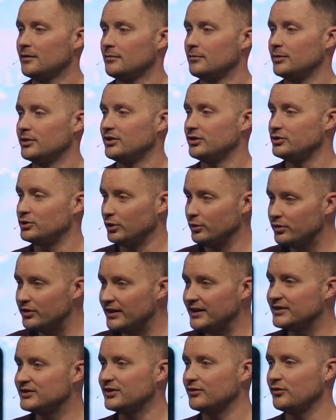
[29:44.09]
But the truth
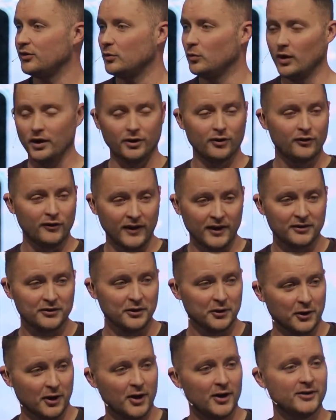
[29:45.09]
is, if you want your faith to
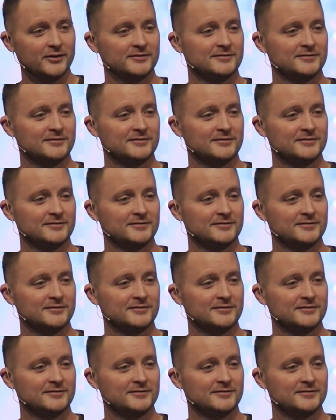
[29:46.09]
grow,